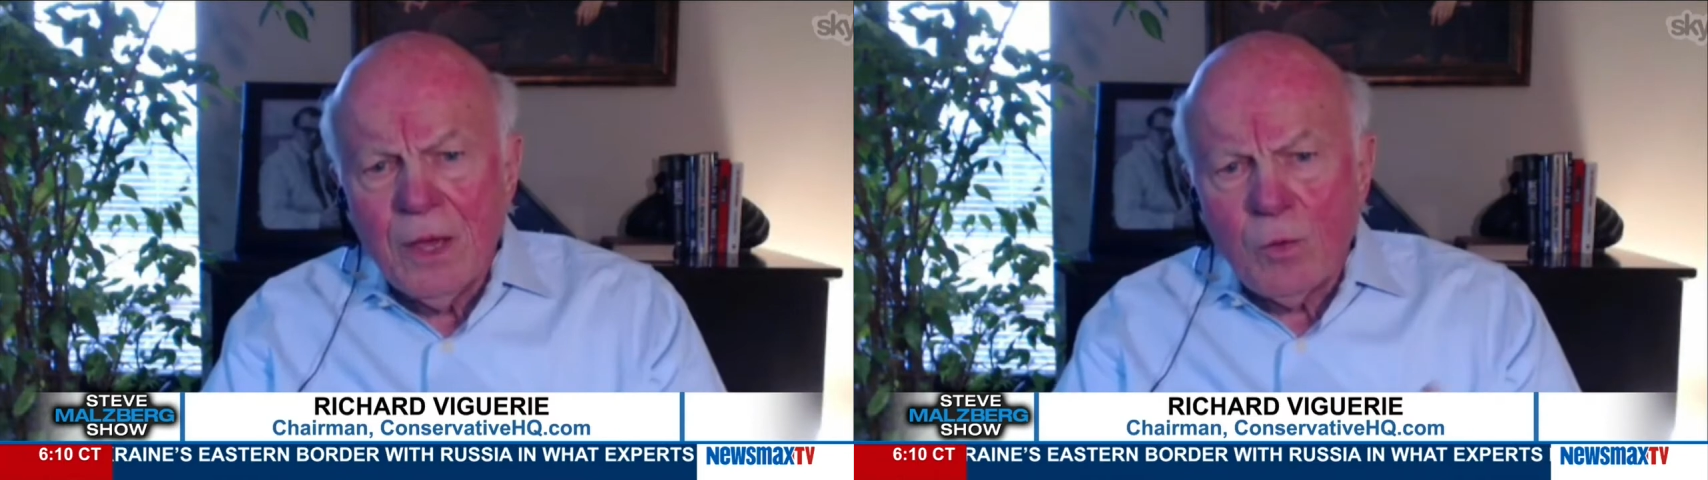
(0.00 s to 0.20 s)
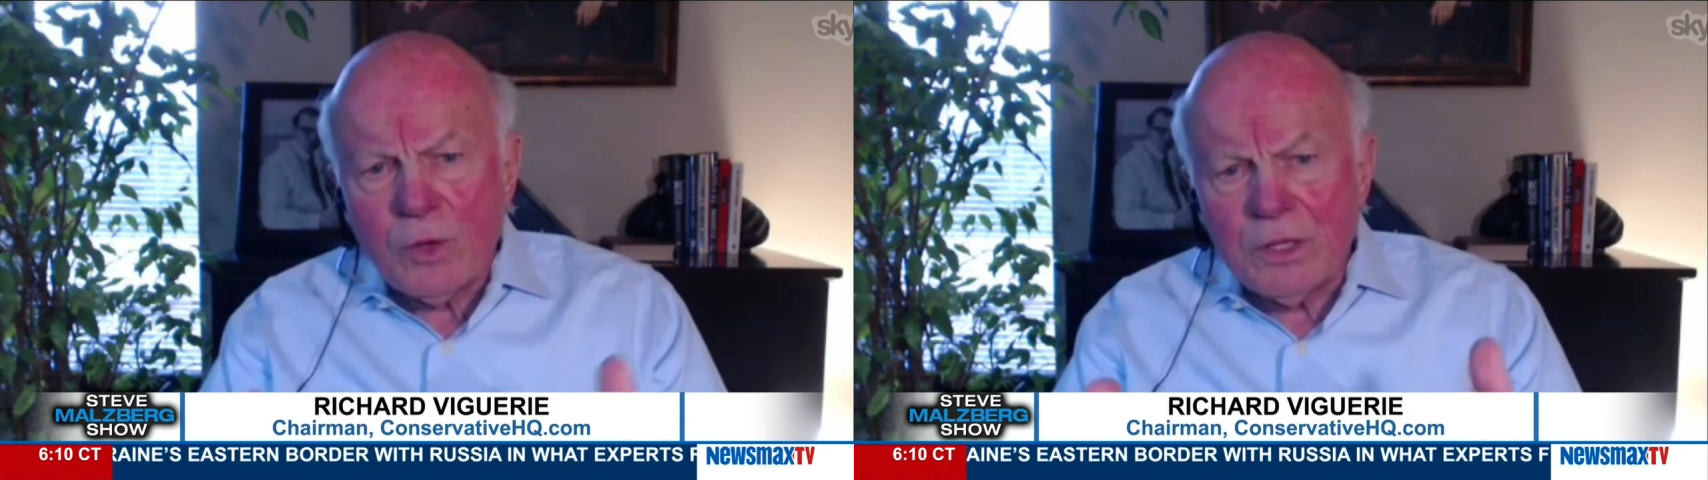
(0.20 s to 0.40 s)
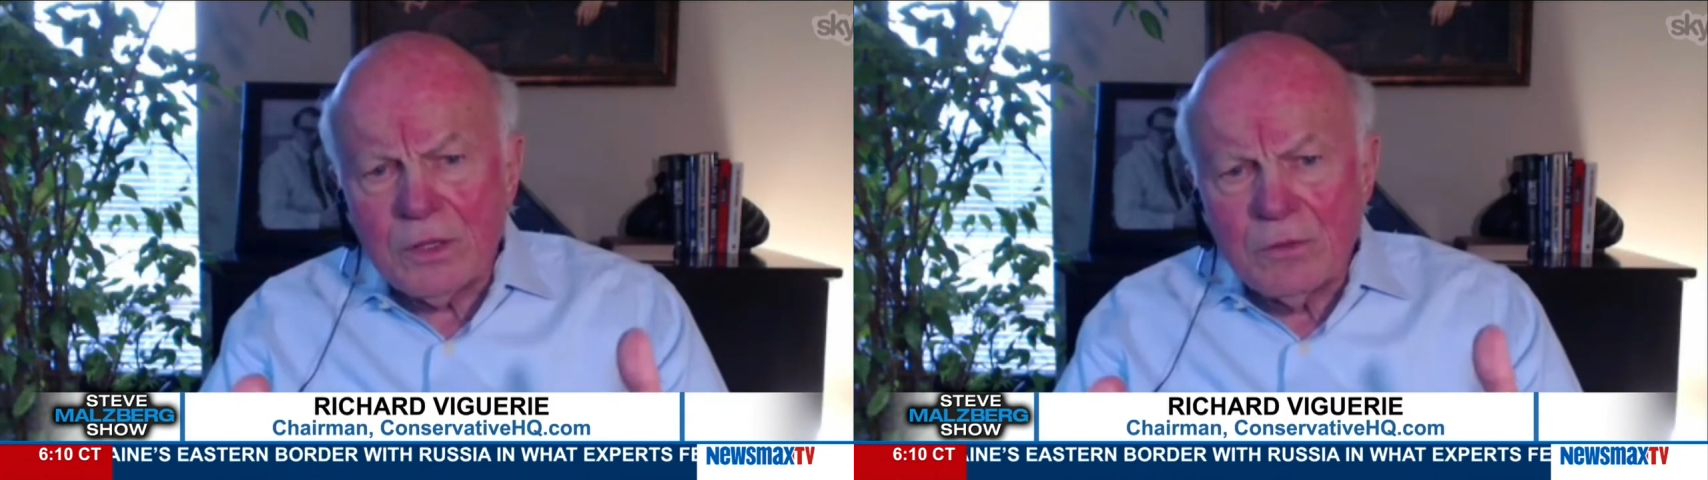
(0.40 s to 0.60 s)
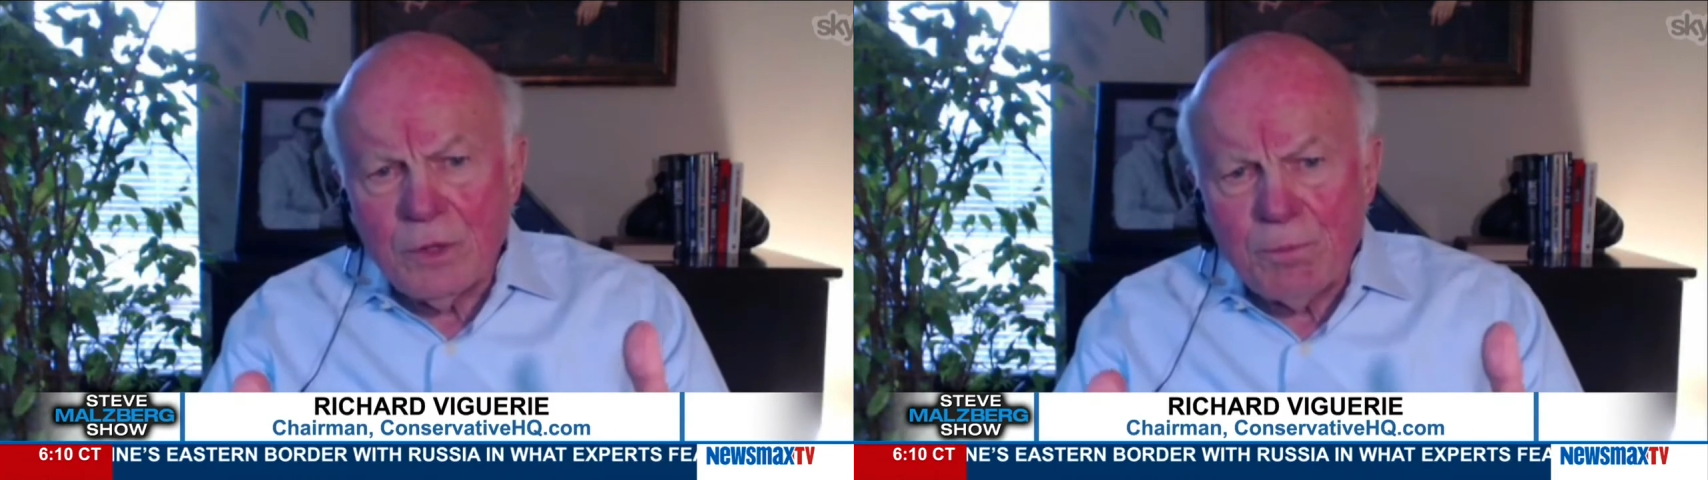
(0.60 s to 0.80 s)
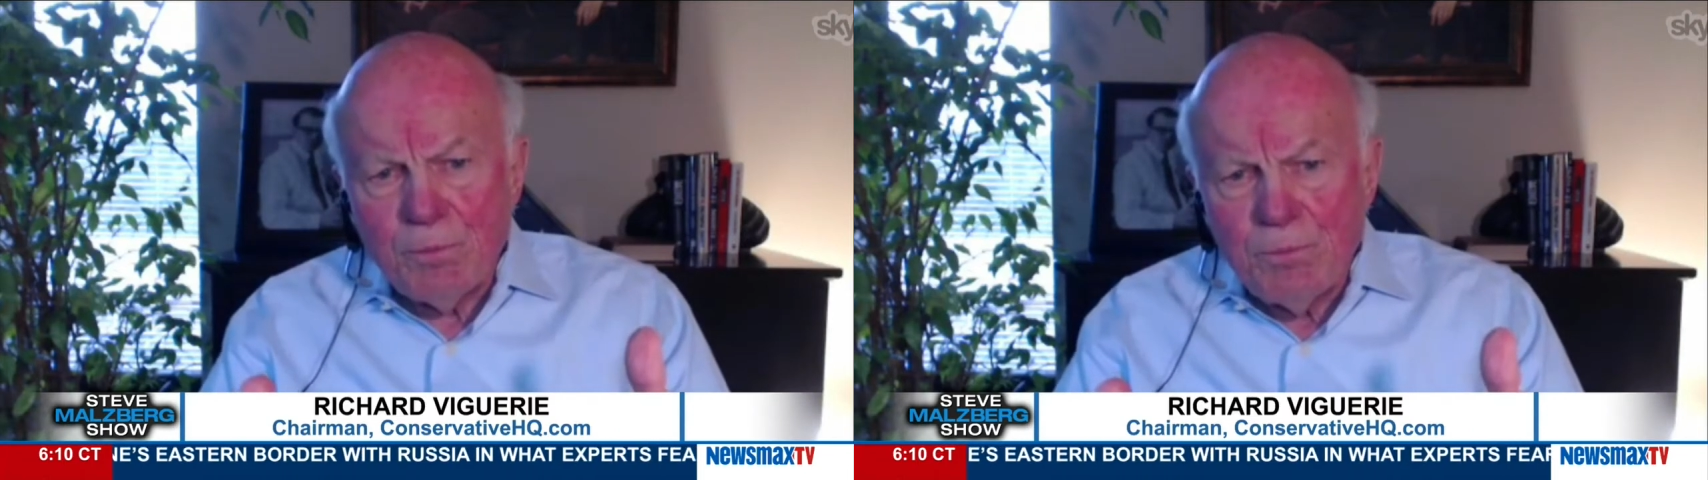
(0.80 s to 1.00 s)
What the re-
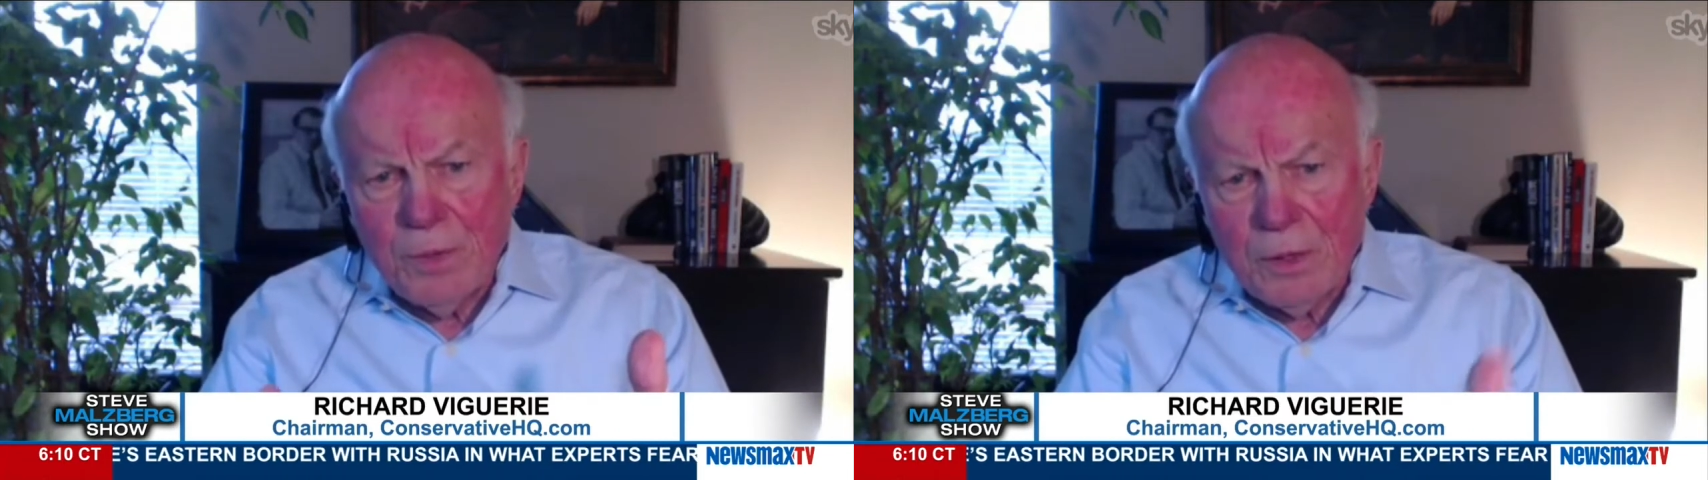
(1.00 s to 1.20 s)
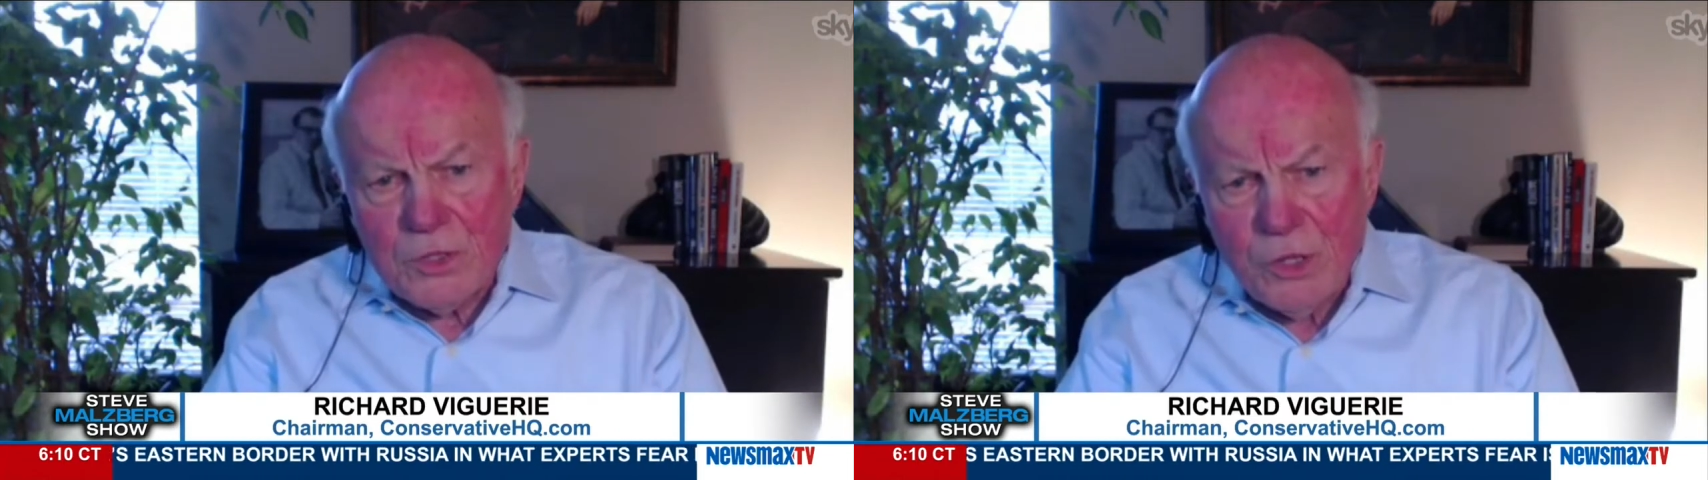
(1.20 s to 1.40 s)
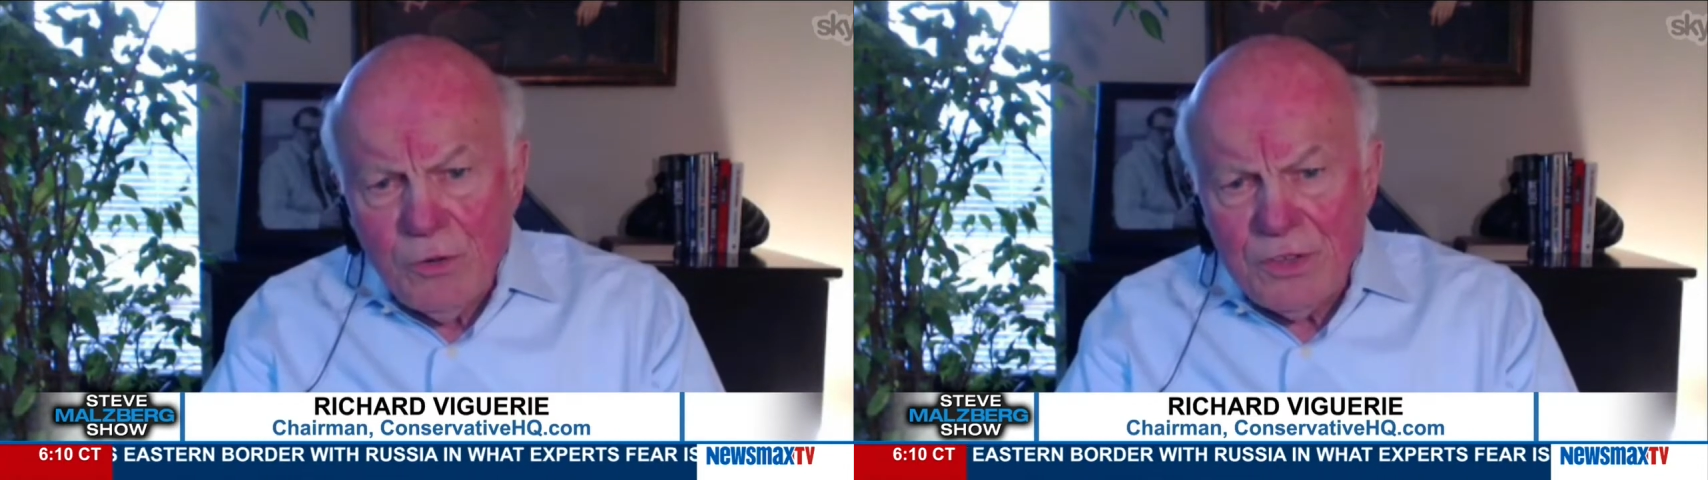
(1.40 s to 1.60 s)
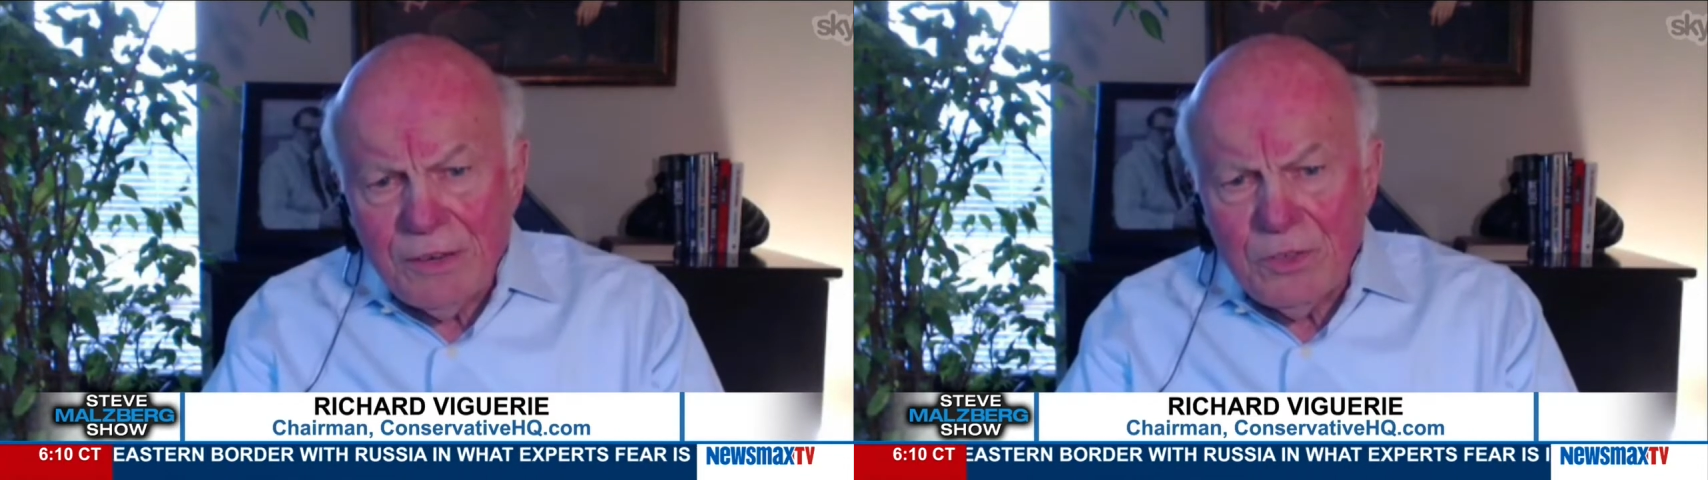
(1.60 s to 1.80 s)
conservatives have